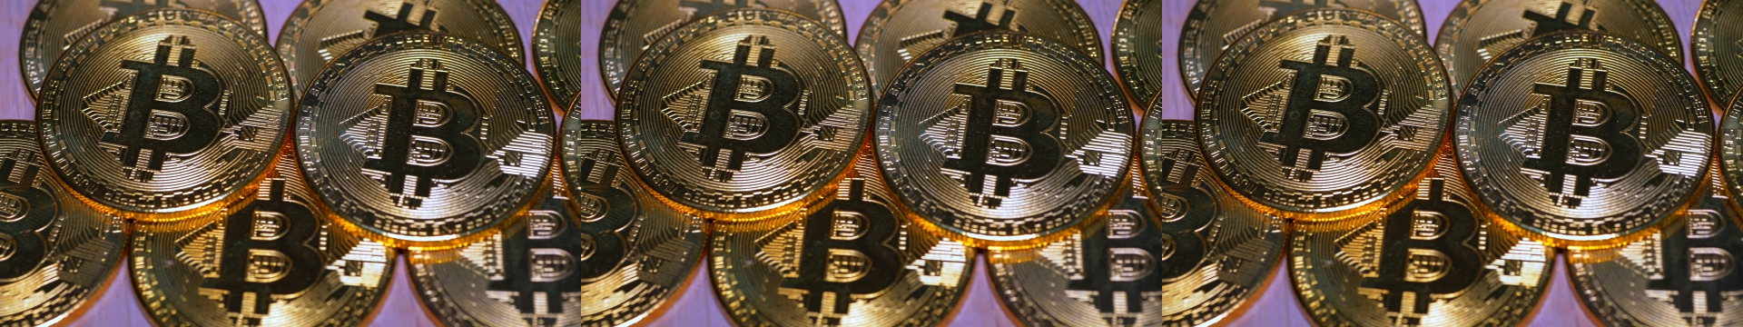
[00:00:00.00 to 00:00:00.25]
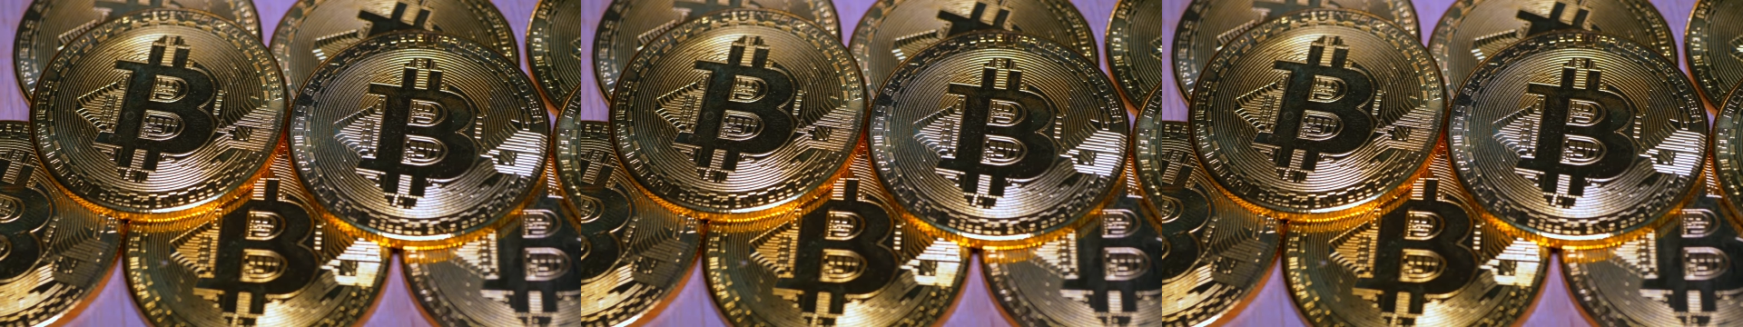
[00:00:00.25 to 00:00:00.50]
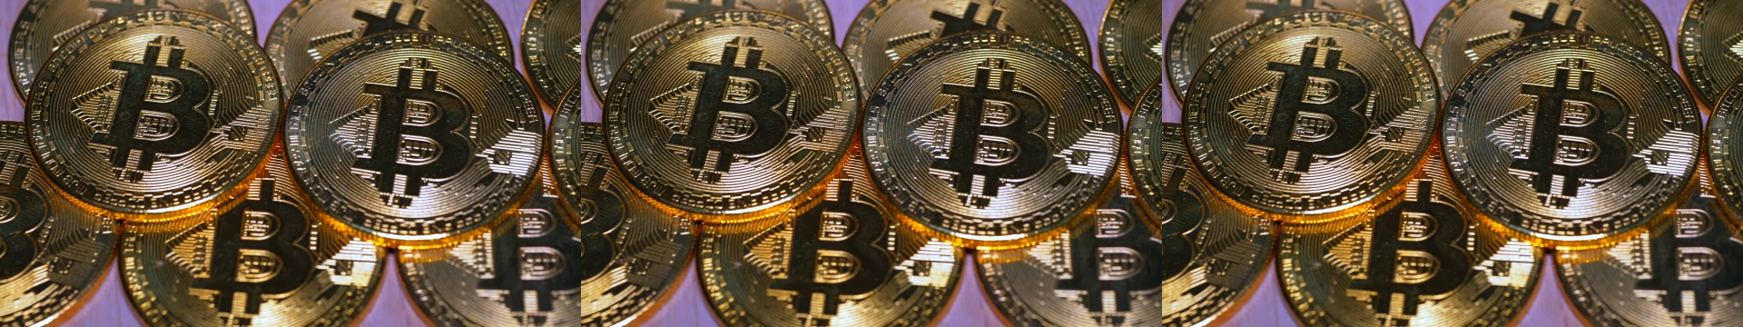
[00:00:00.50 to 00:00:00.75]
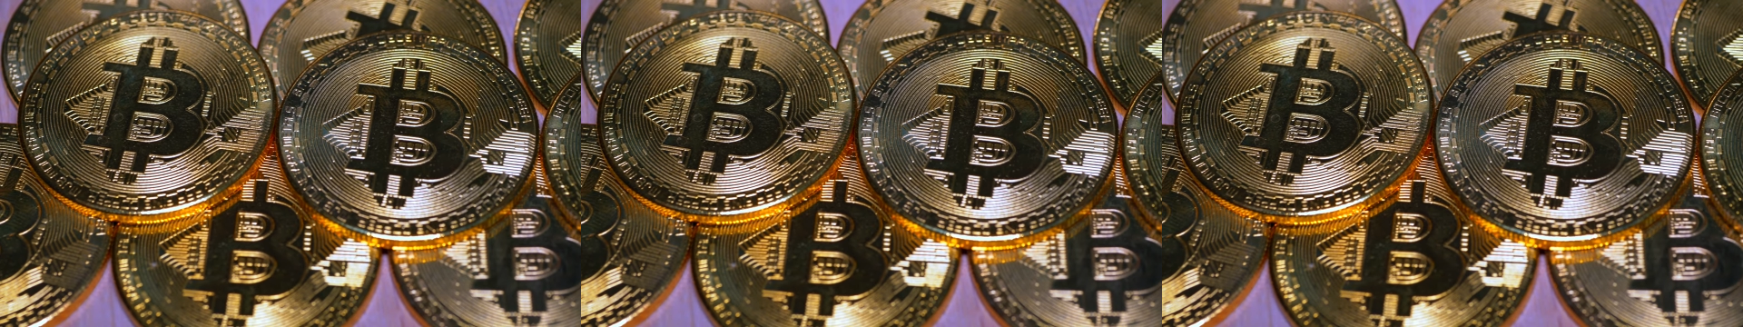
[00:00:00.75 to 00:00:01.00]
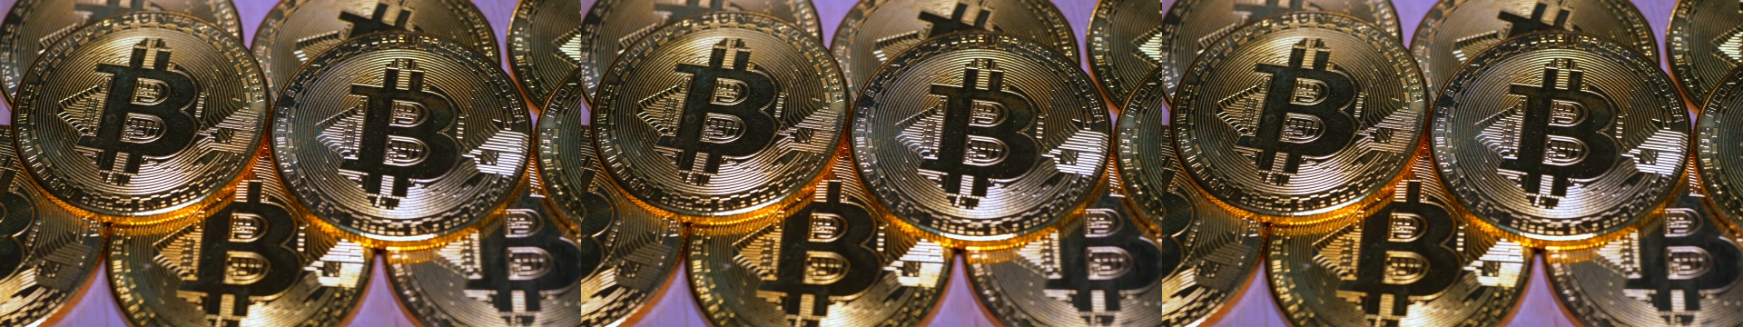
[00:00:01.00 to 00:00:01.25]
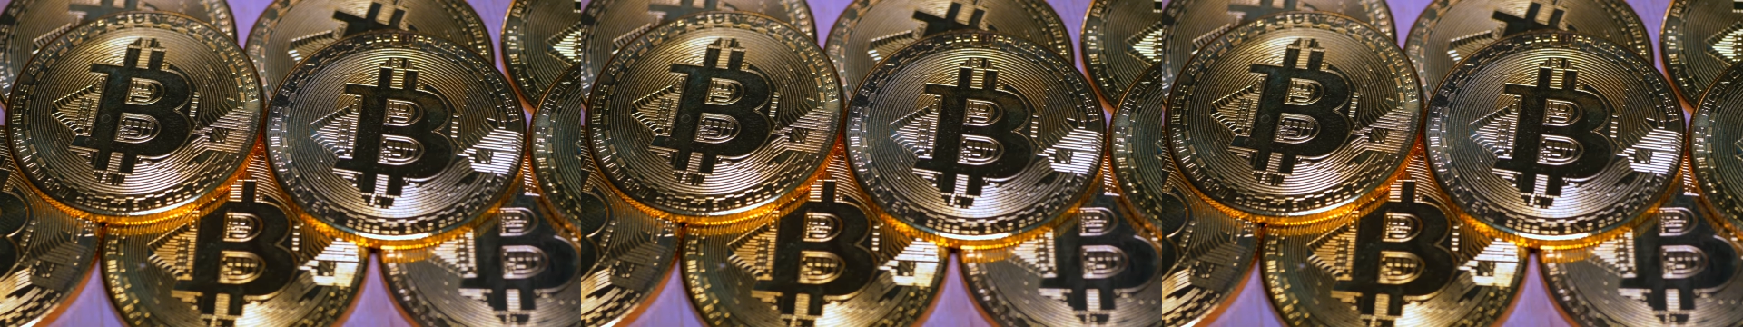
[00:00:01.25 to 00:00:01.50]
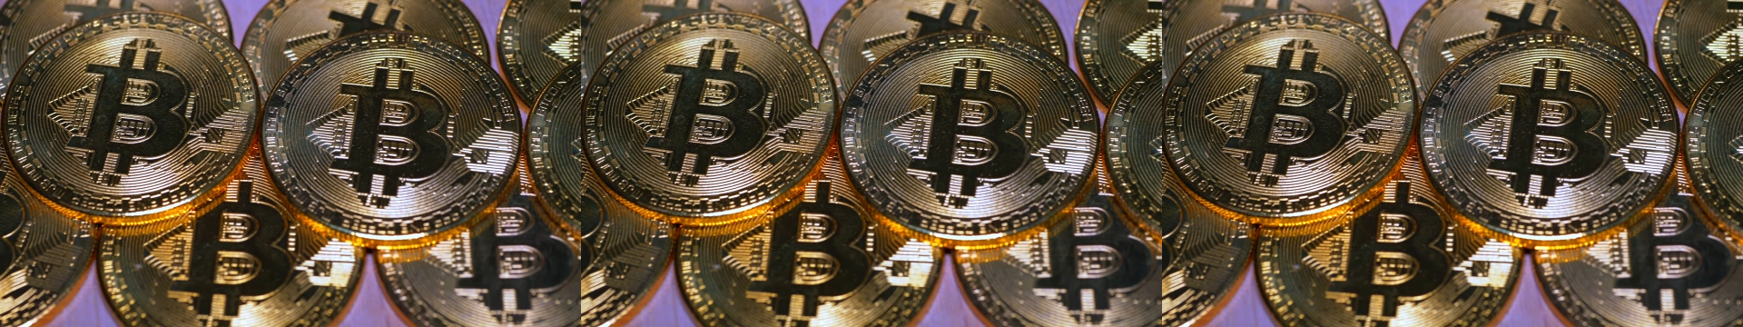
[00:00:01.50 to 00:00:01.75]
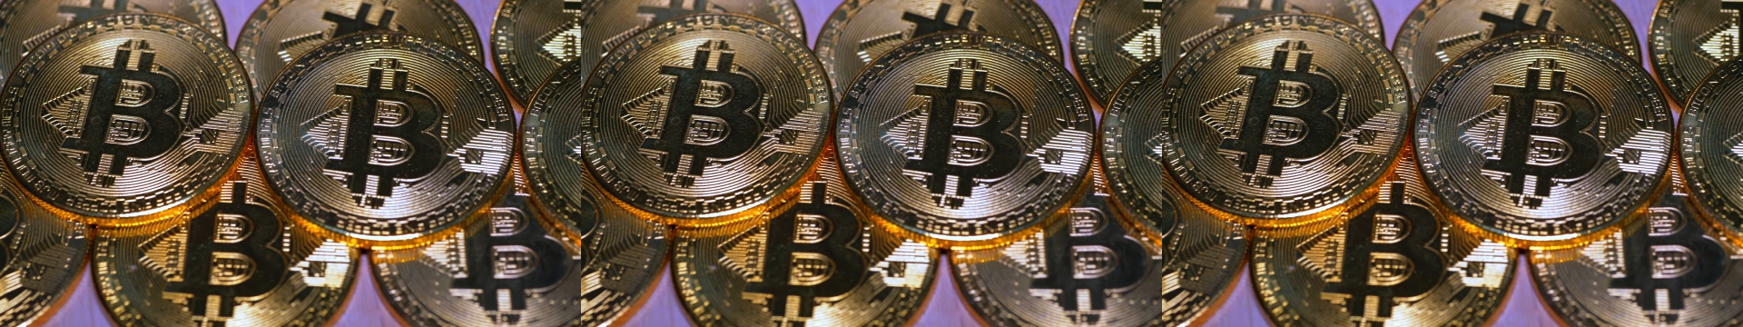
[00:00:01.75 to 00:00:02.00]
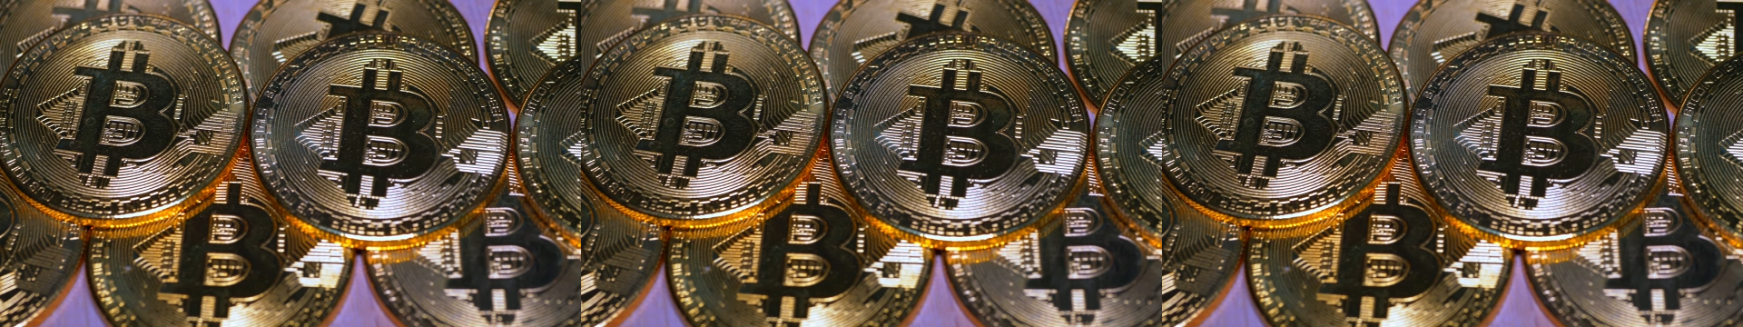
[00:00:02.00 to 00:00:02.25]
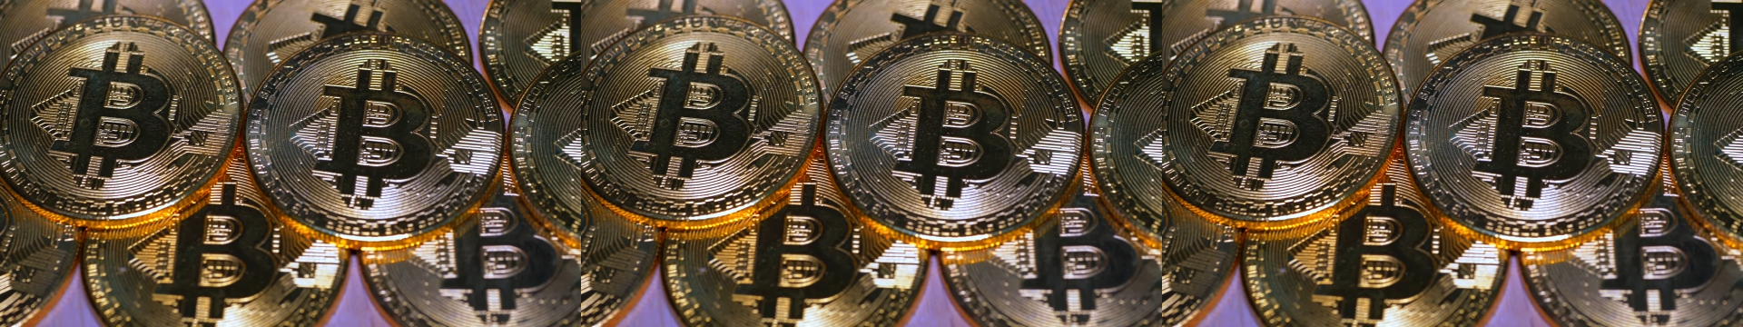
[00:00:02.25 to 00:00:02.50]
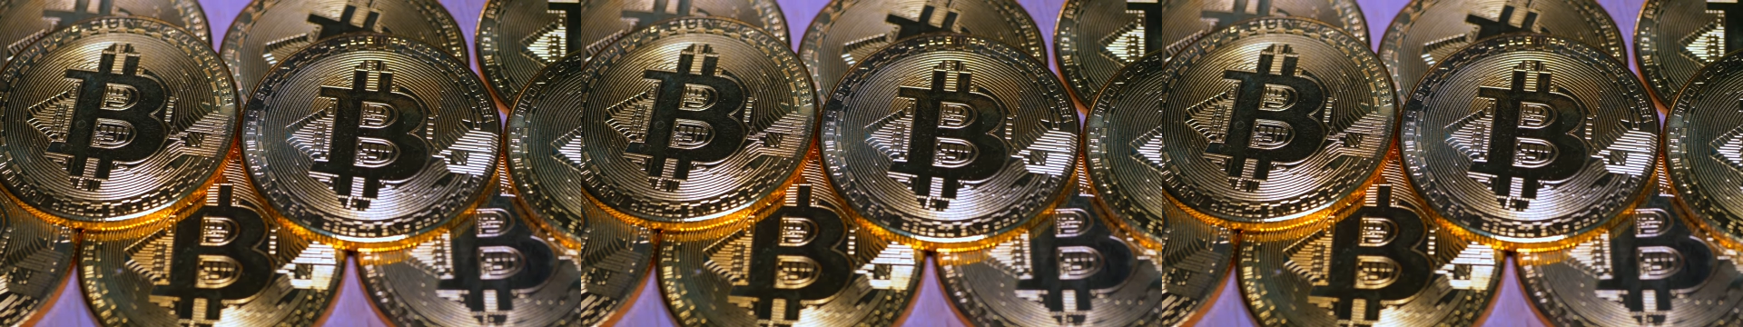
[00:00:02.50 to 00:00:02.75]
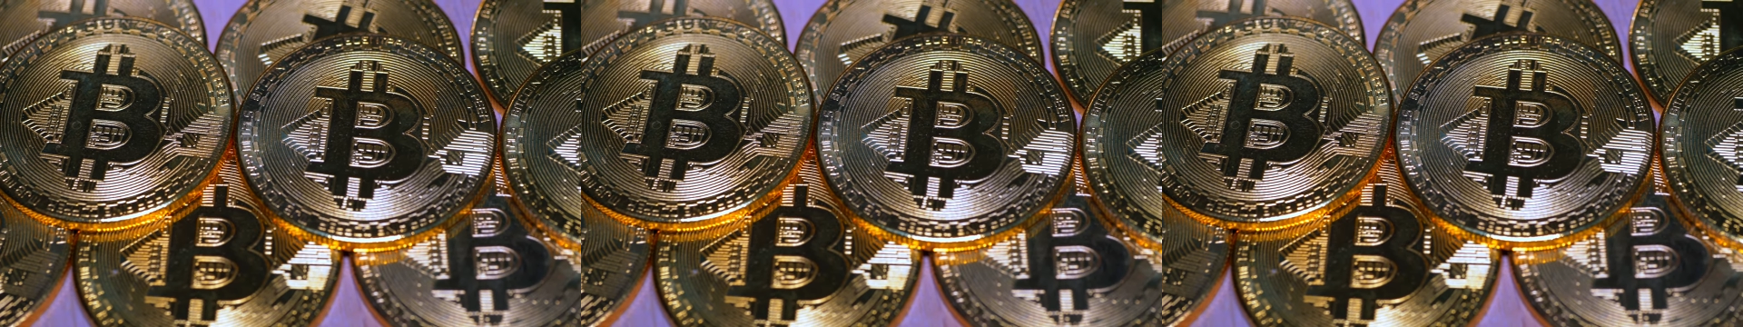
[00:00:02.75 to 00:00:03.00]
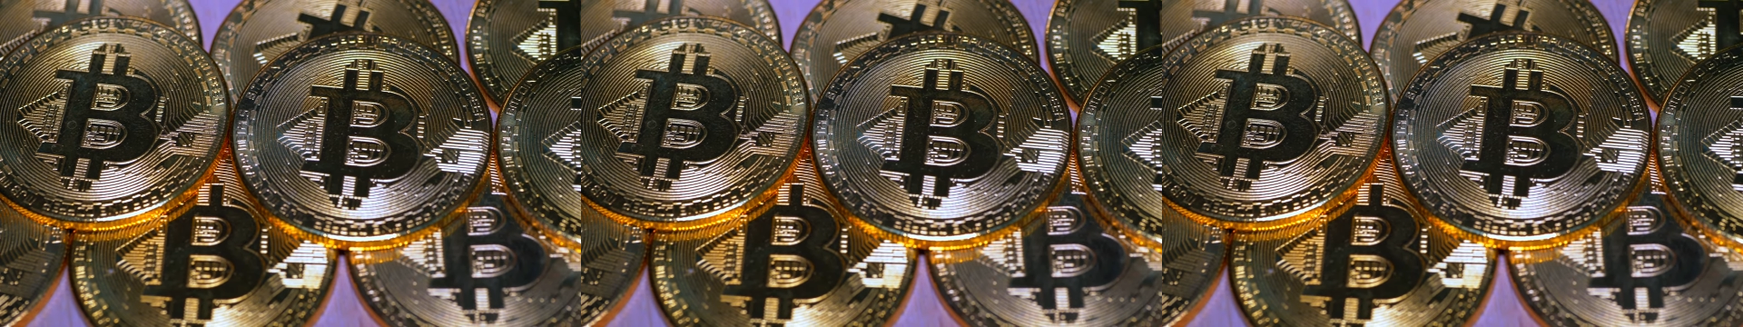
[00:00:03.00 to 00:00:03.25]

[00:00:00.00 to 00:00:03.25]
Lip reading: Nobody's mouth can be seen.